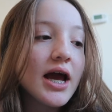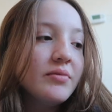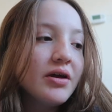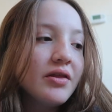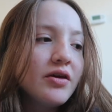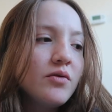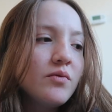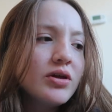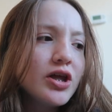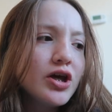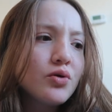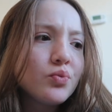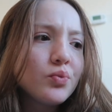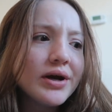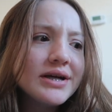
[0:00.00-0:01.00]
Nothing really
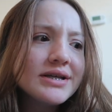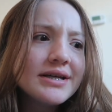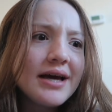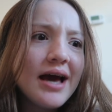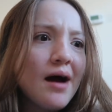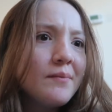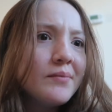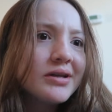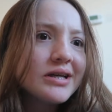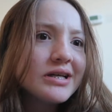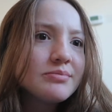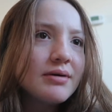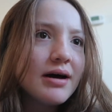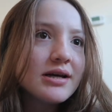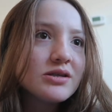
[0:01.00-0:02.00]
crazy happened
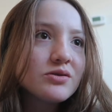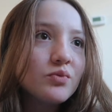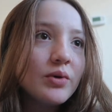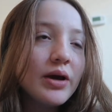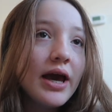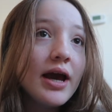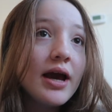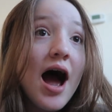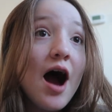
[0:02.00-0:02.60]
this past week.